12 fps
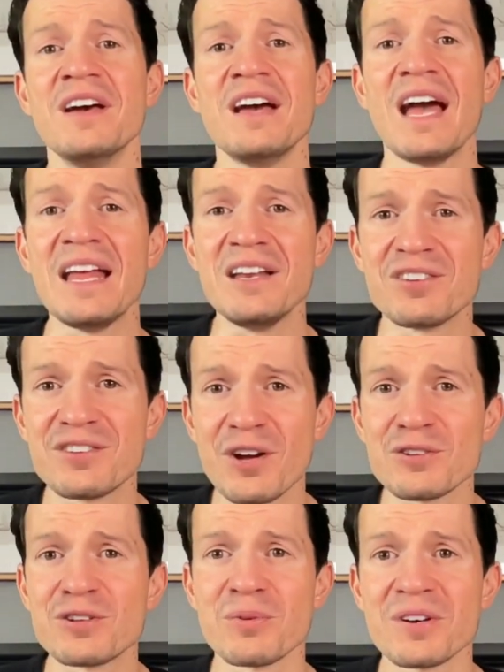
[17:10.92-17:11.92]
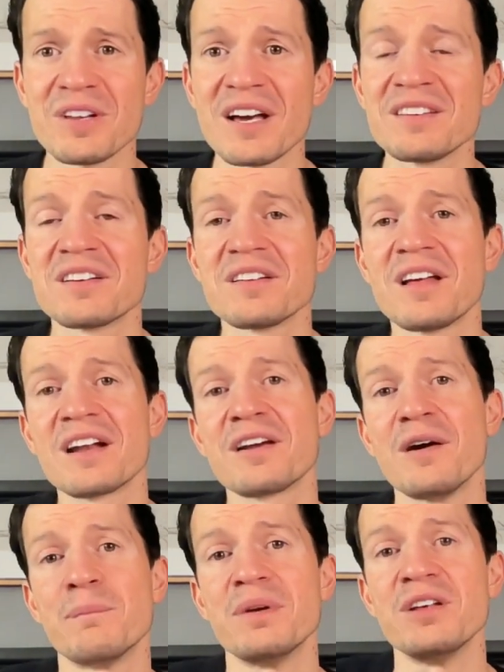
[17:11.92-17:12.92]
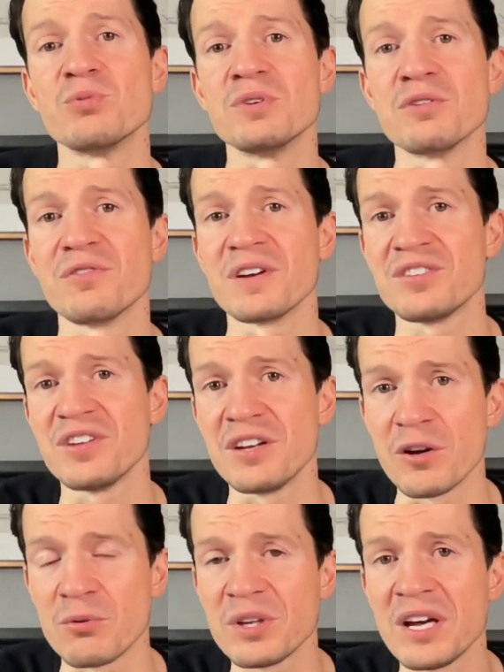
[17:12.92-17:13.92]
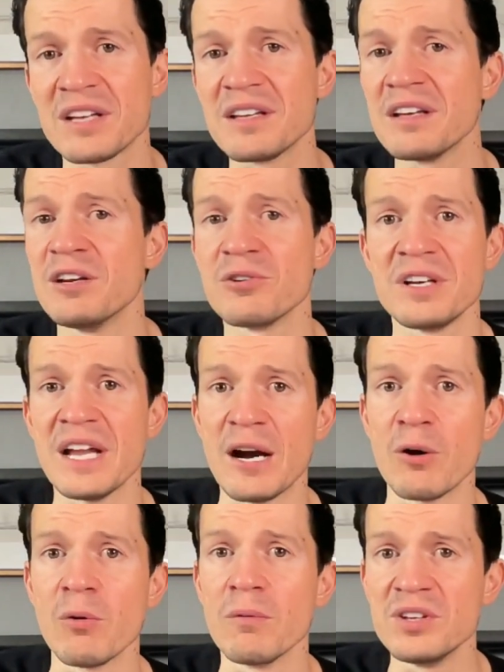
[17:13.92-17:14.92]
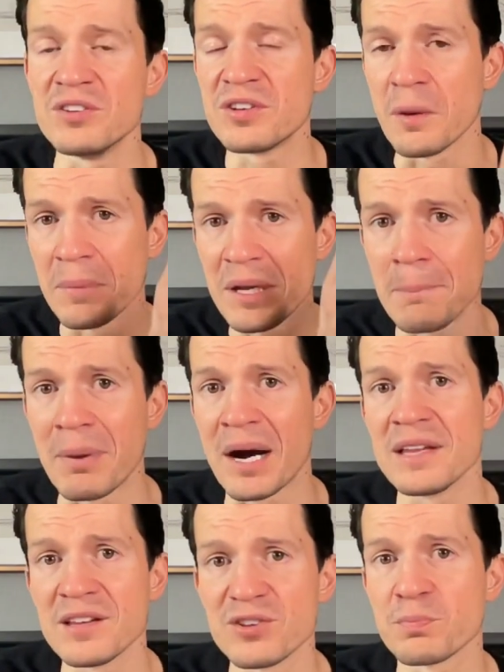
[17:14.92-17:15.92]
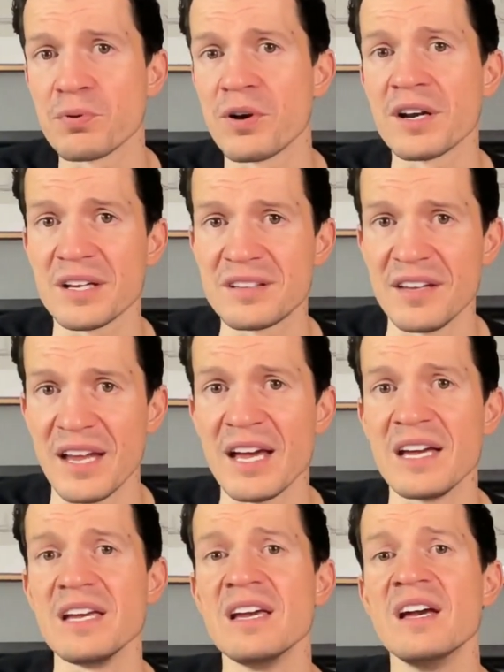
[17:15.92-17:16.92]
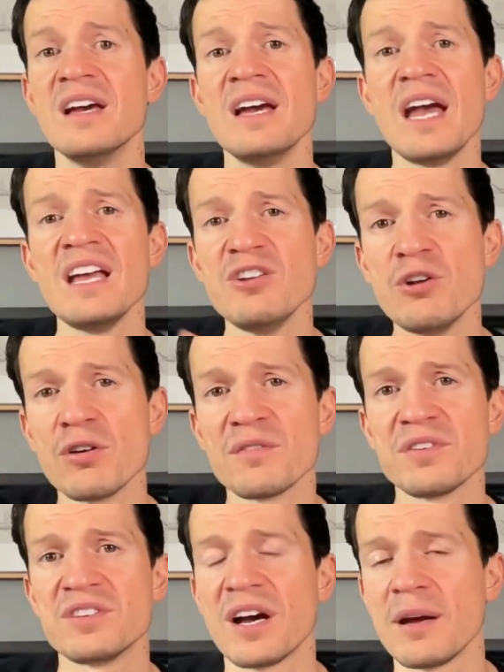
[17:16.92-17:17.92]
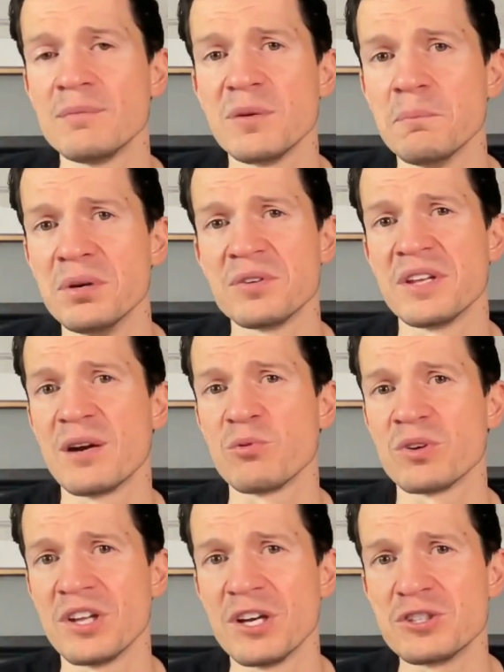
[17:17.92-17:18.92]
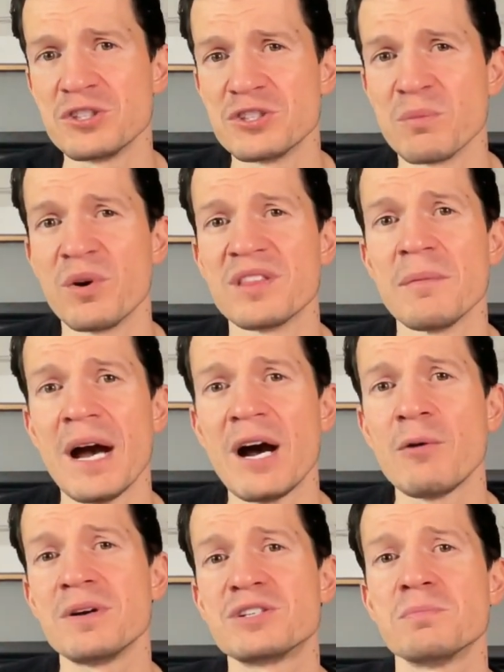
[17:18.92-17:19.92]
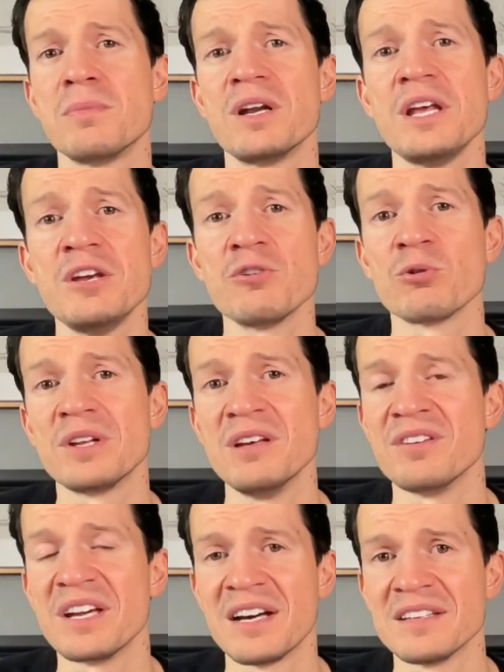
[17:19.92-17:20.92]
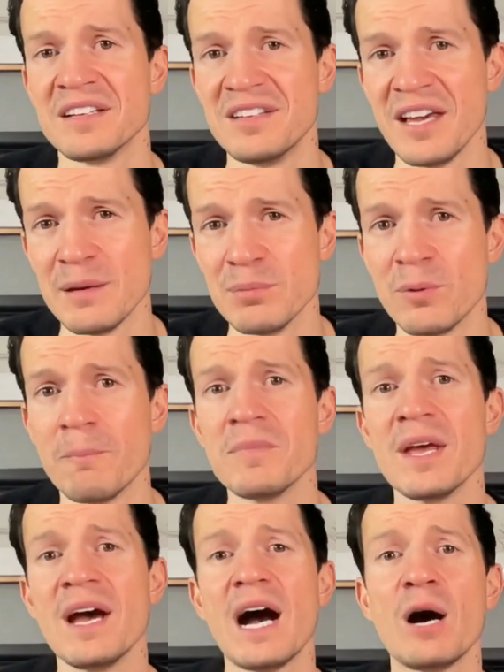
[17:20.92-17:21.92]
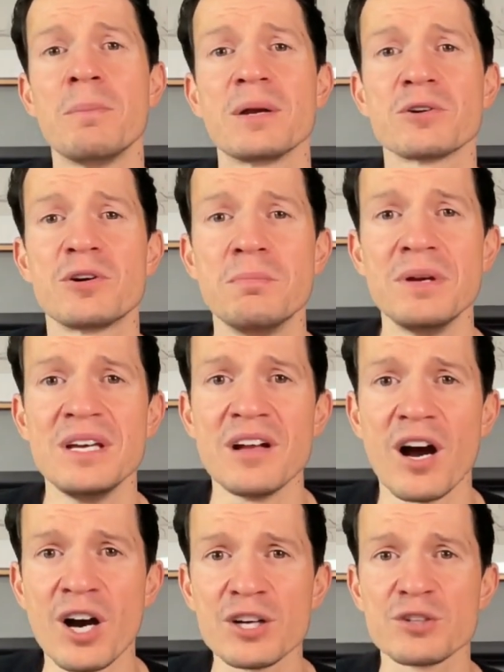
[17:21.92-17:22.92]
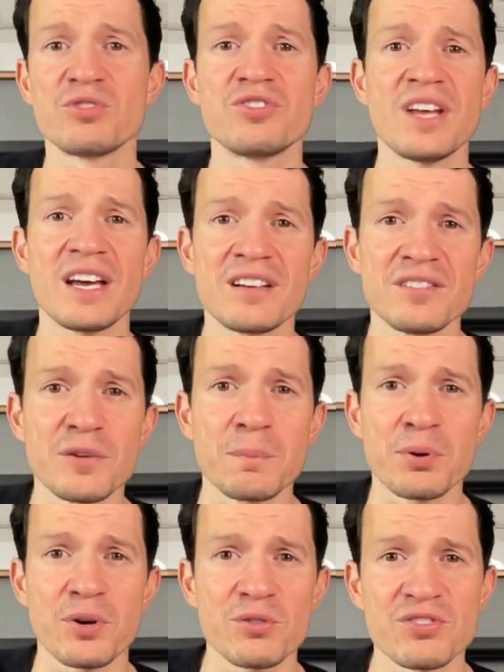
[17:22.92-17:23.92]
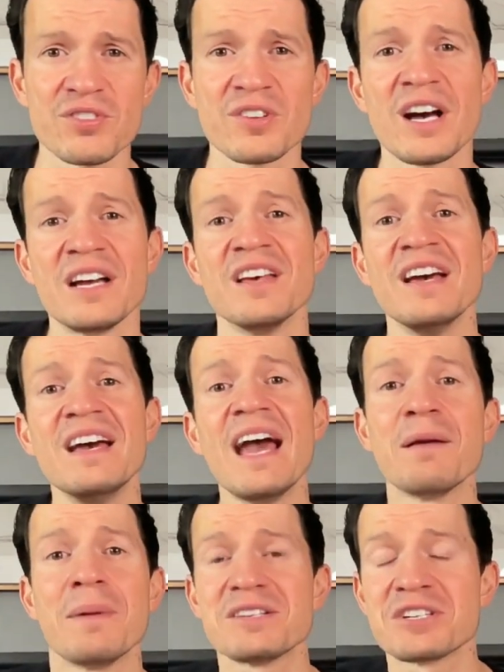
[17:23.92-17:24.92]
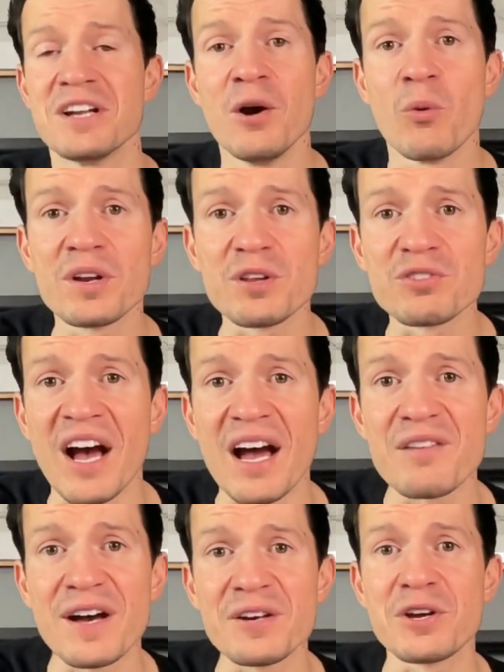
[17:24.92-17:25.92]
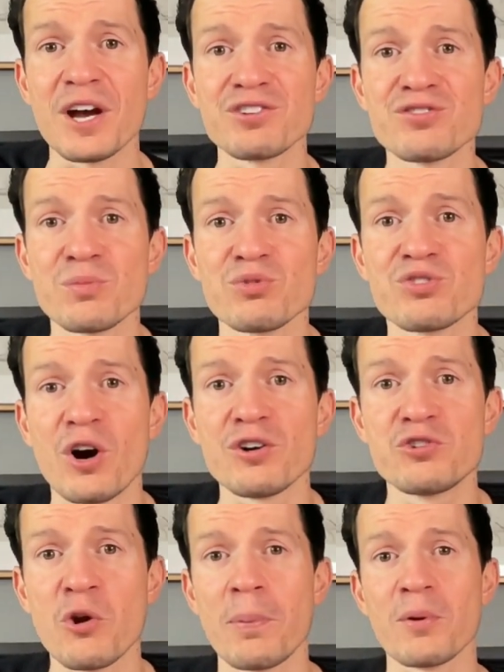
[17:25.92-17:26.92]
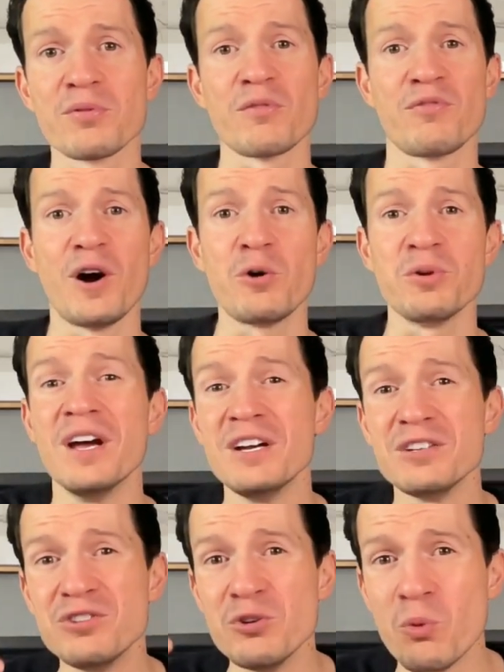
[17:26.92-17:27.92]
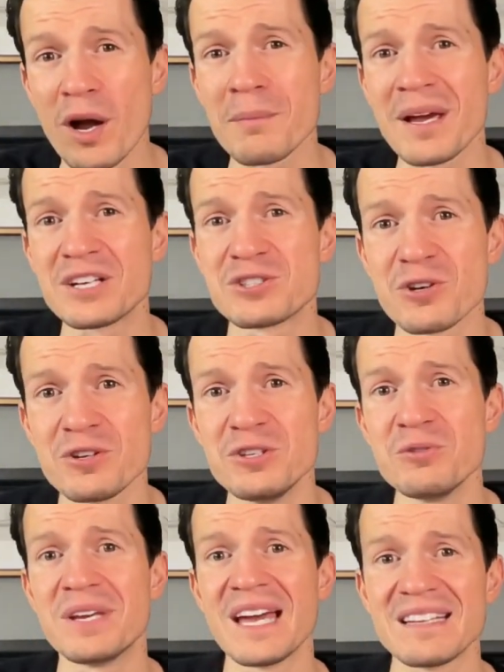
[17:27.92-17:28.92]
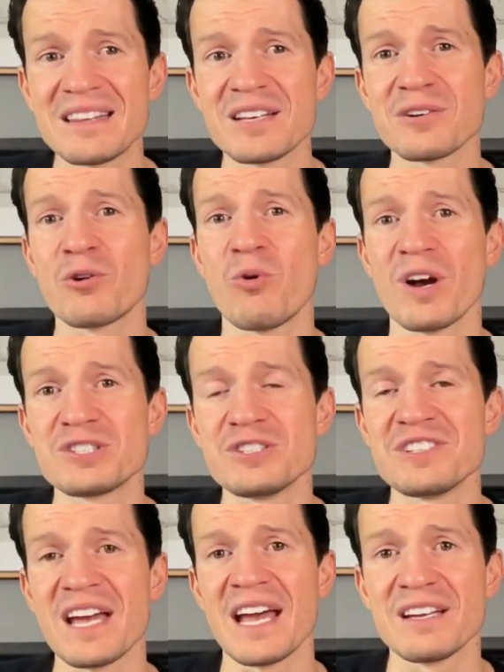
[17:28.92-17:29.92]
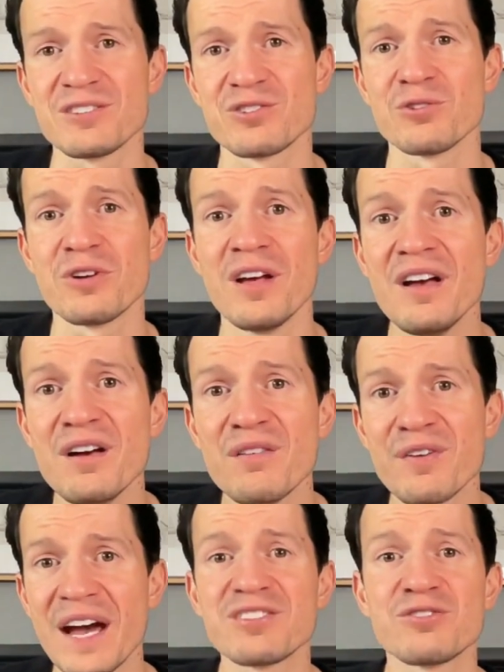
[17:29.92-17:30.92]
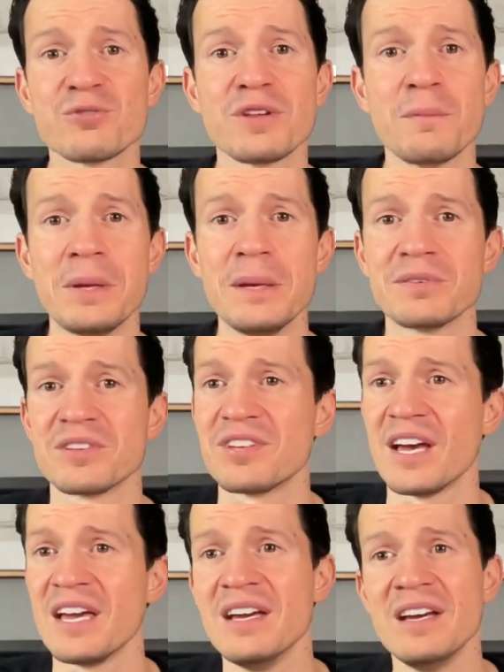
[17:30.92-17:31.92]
And you start to realize that a lot of companies, when you're fixated only on the here and now, did somebody buy this product today? And you don't have the time to build that relationship with them, how much money you're leaving on the table. How better it mm-hmm. could be to understand and to personalize. And imagine one of those high value customers calls you up over the phone. Do you want to make sure you get their questions answered faster than people to say